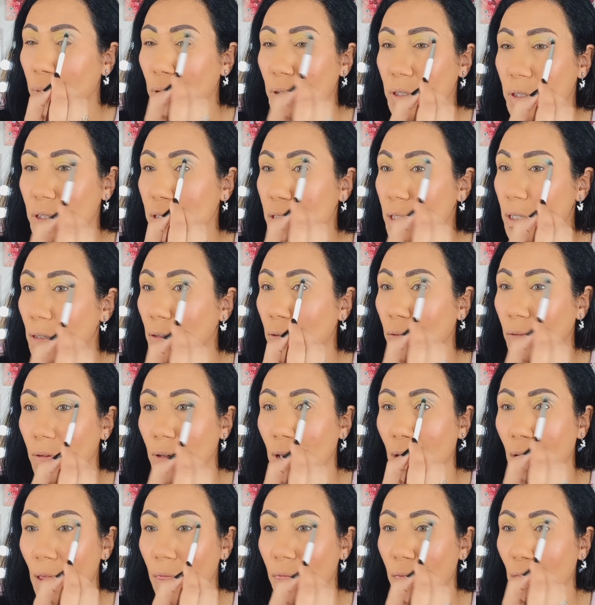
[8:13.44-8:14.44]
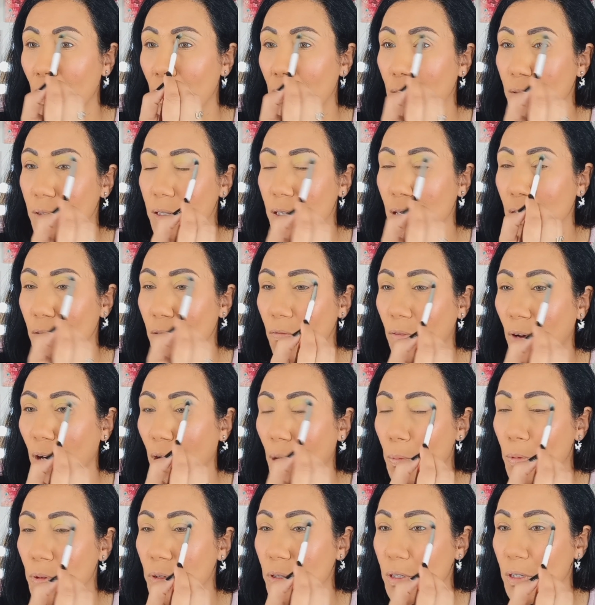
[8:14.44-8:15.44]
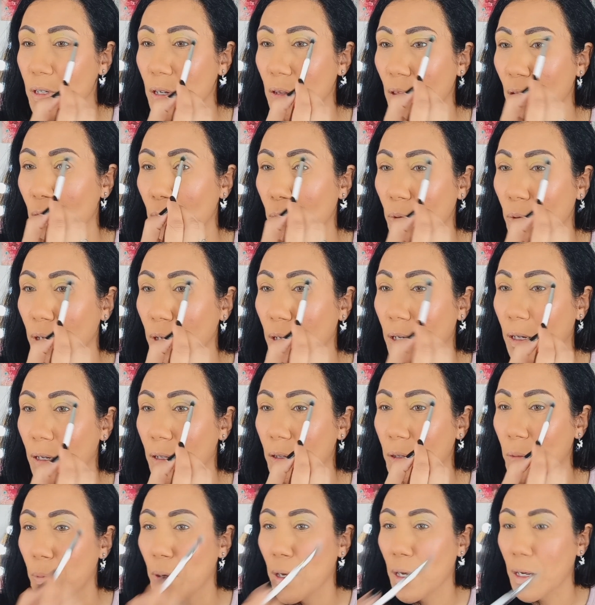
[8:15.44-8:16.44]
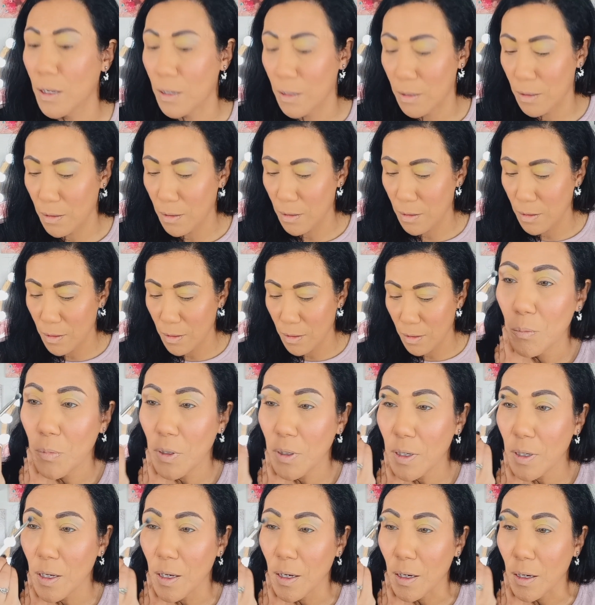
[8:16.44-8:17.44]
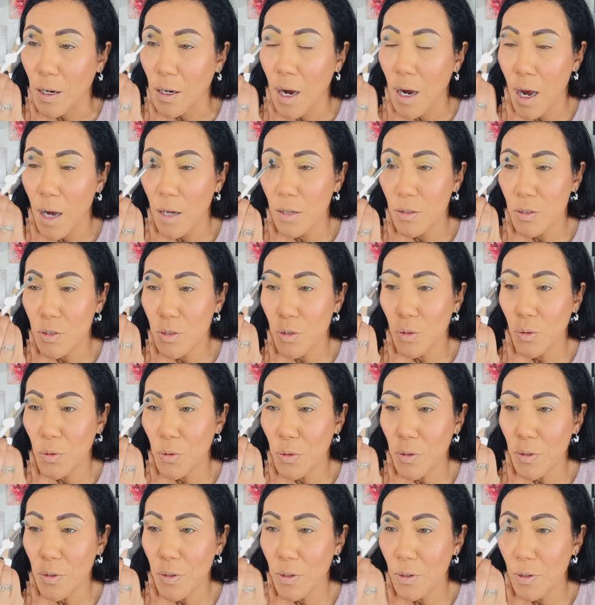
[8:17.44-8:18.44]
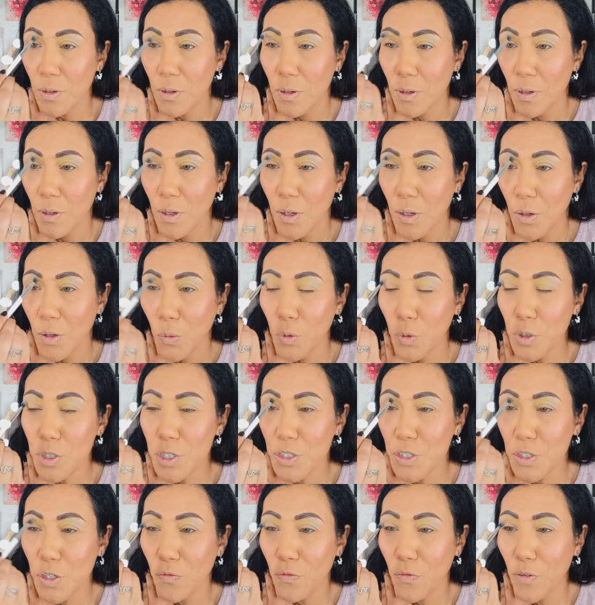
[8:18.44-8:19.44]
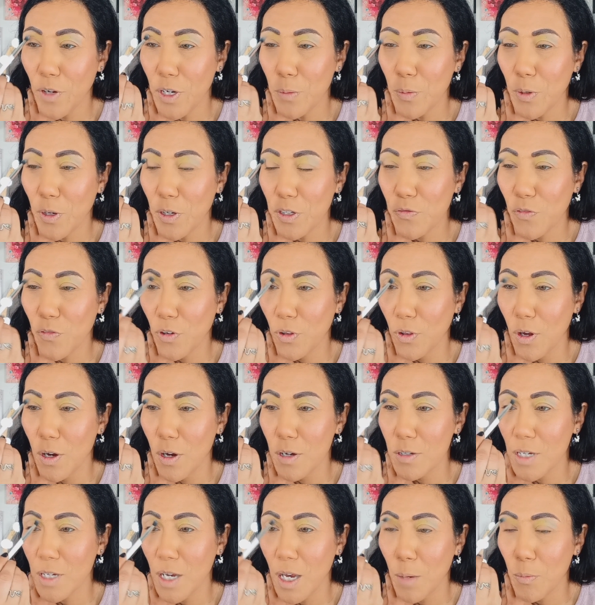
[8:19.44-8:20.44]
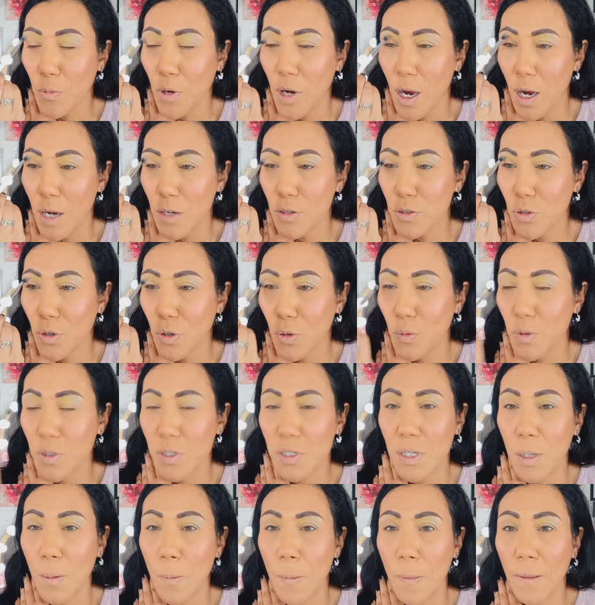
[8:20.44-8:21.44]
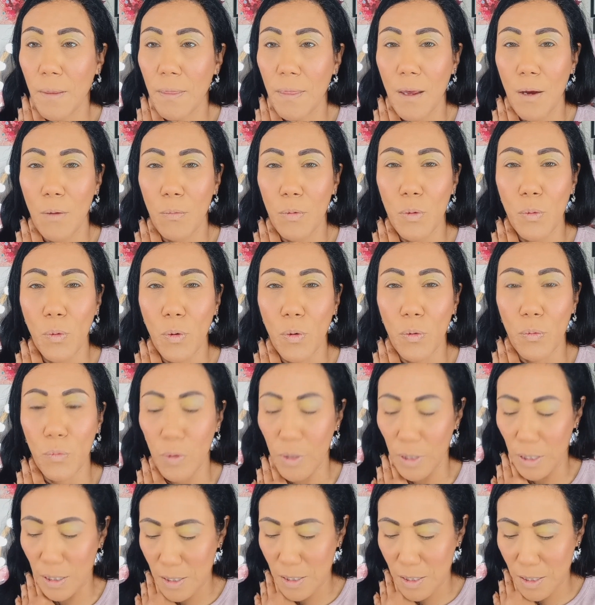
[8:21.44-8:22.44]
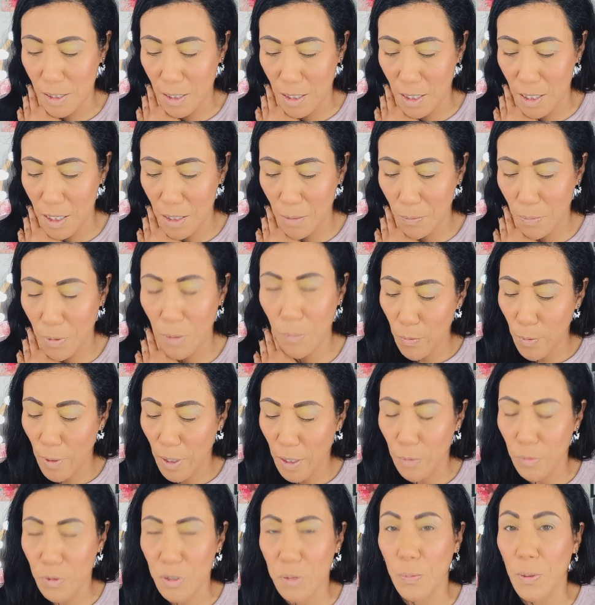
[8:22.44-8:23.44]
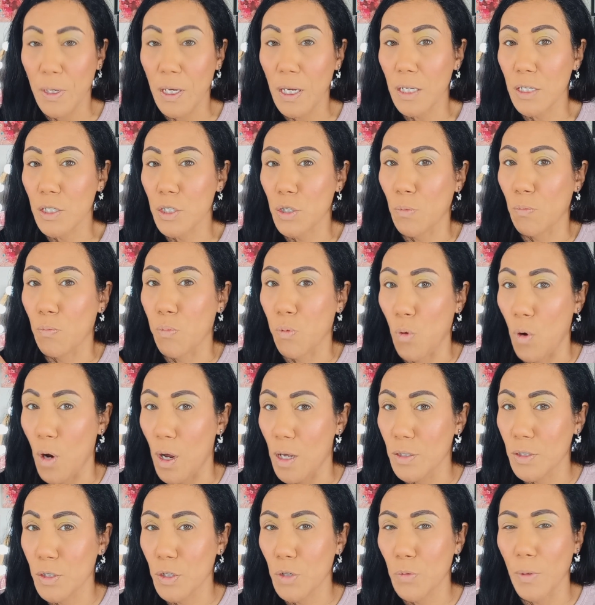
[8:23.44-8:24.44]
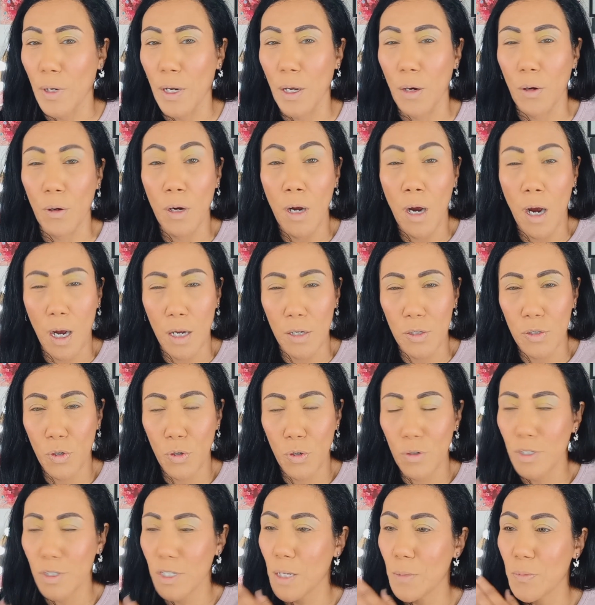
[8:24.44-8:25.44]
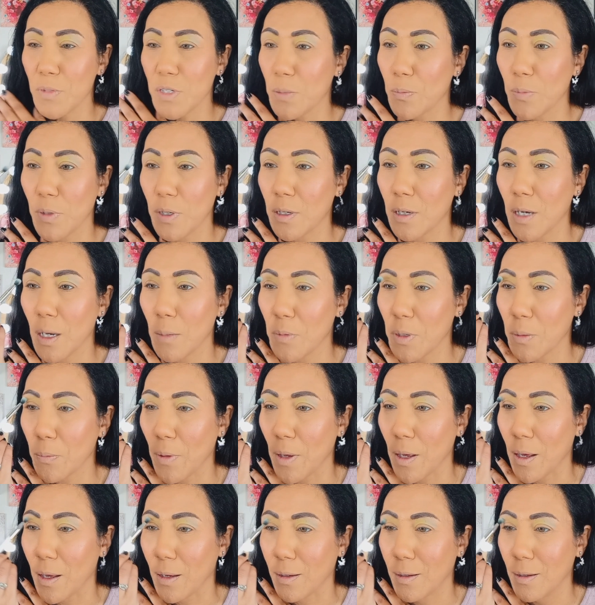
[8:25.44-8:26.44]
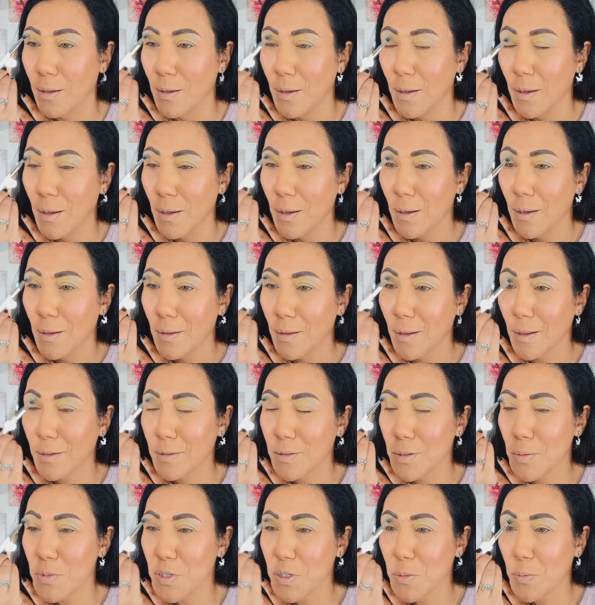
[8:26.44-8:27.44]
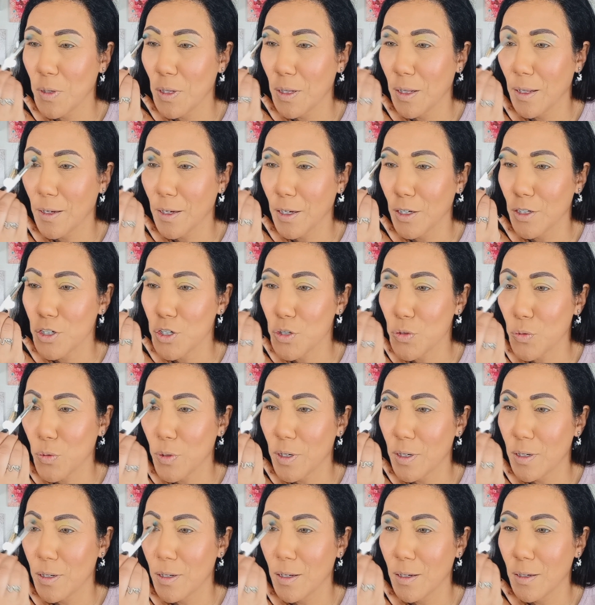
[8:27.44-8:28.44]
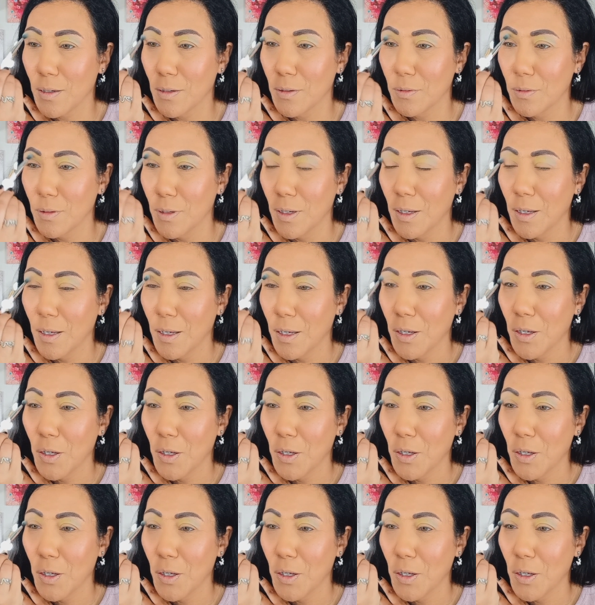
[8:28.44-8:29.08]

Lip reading: But still, not that same vibrancy that we're getting in the pan. But yeah, contour, which is so funny because for a long time, contour was something that we weren't really seeing. Everybody was big into bronzer, but now contour seems to be coming back. Like, seems to be like a trend now.